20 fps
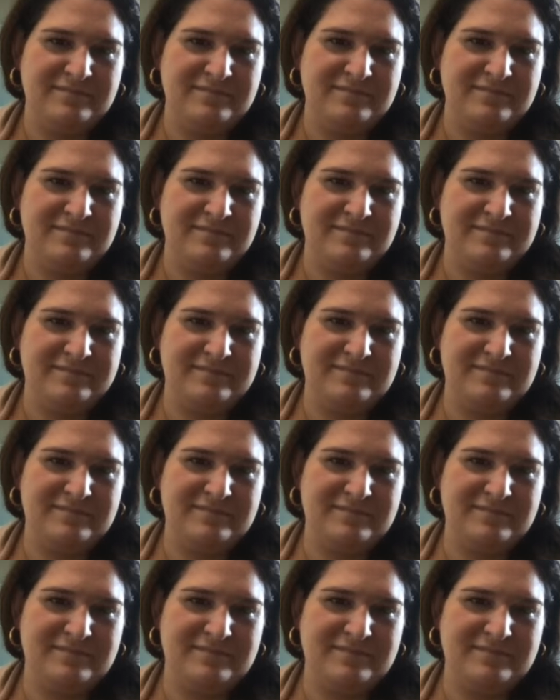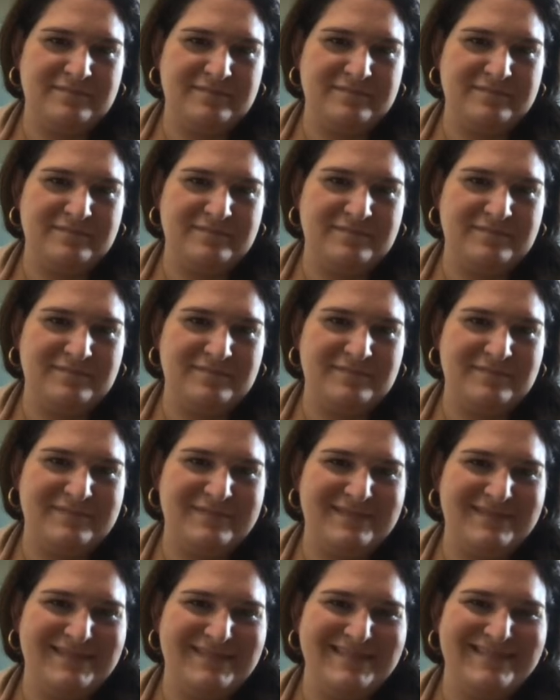
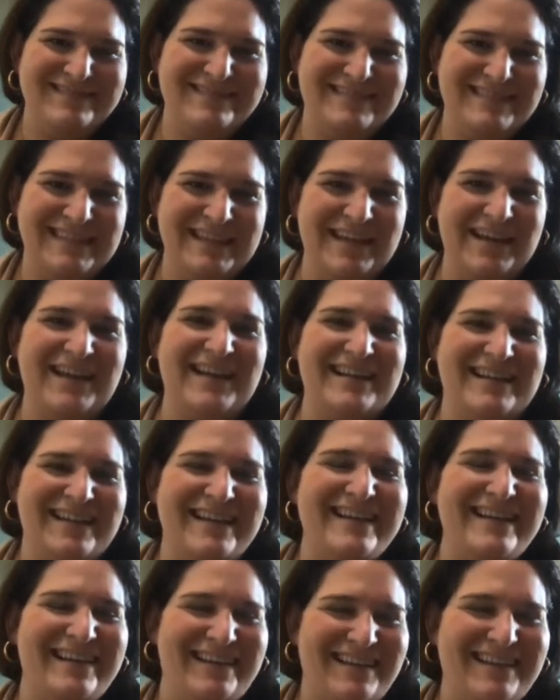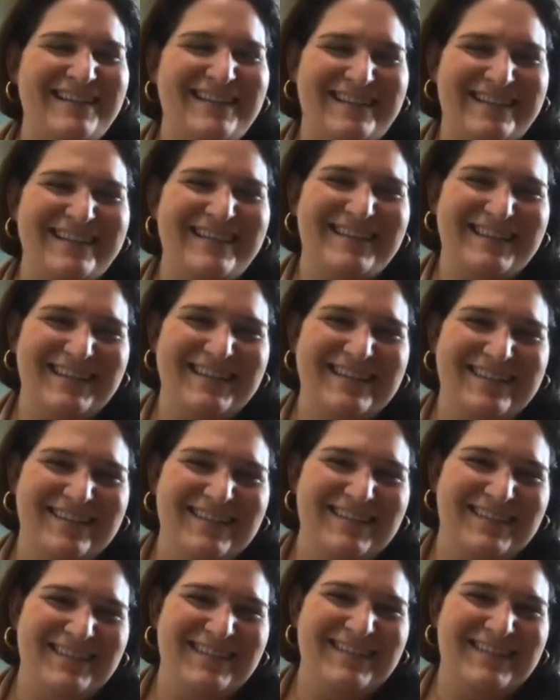
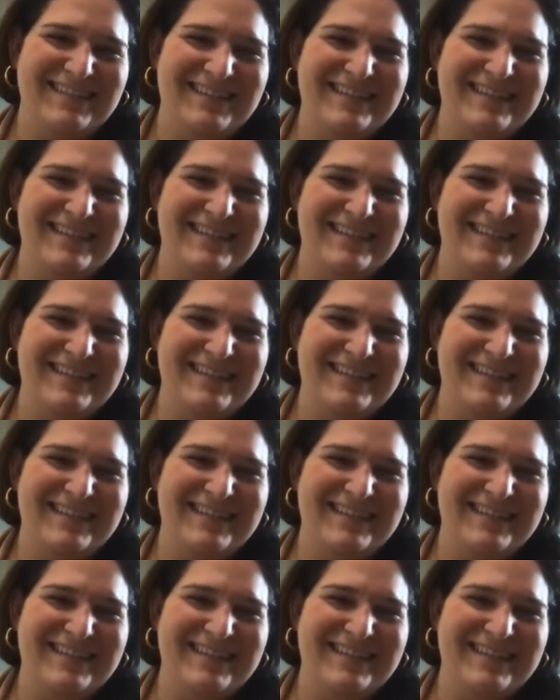The person shown says nothing.